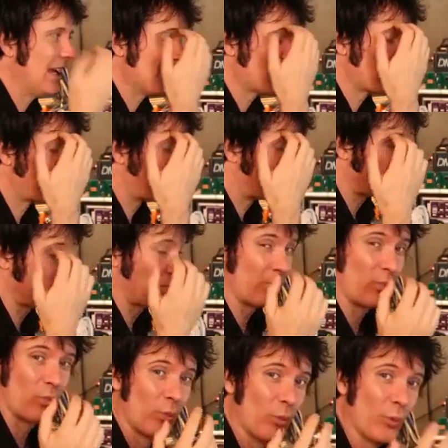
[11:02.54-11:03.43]
it's
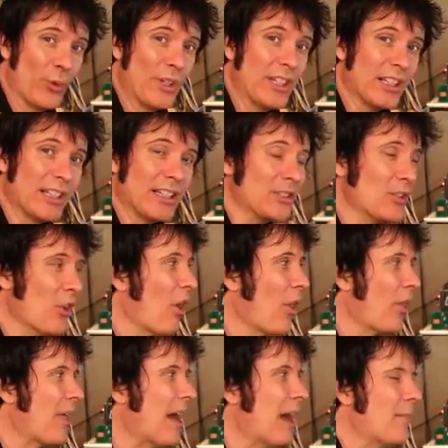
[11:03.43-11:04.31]
really
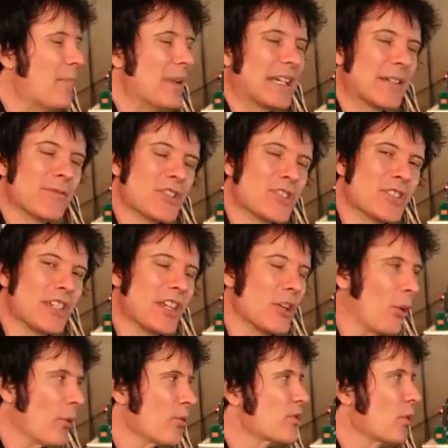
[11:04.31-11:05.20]
not that big of a
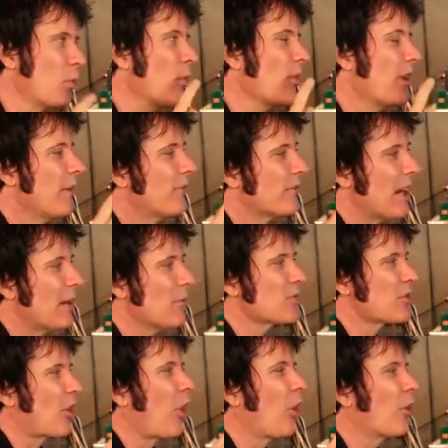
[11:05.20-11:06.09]
deal. So what if that
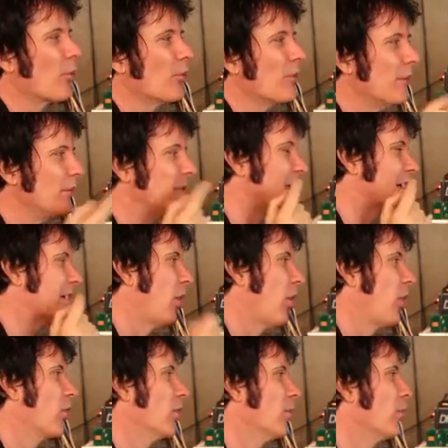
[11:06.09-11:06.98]
was a horrific,
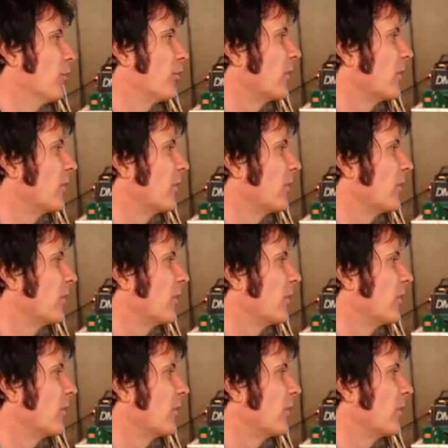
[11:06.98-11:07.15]
horrible